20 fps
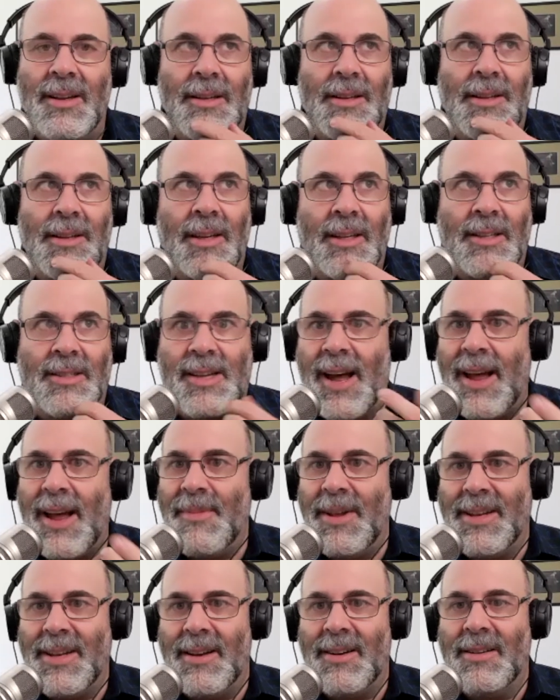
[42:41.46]
this guy I
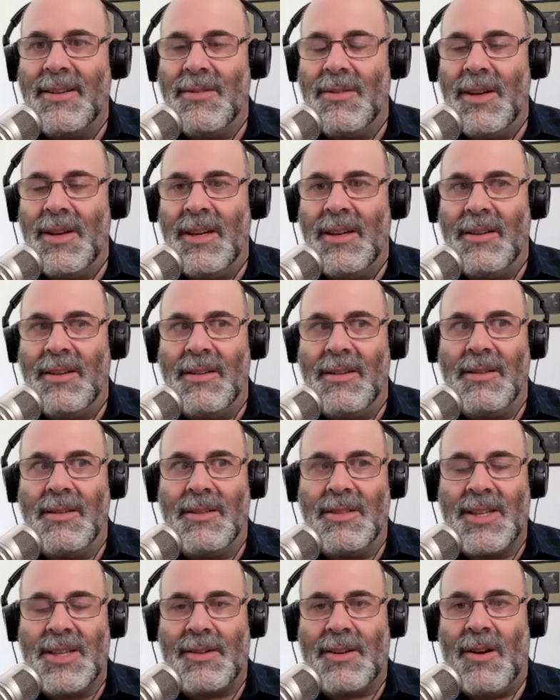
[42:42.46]
met down in
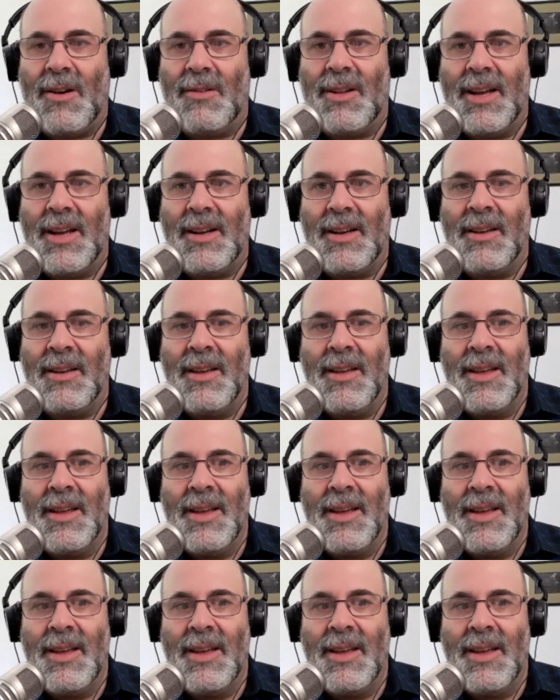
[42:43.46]
South Carolina,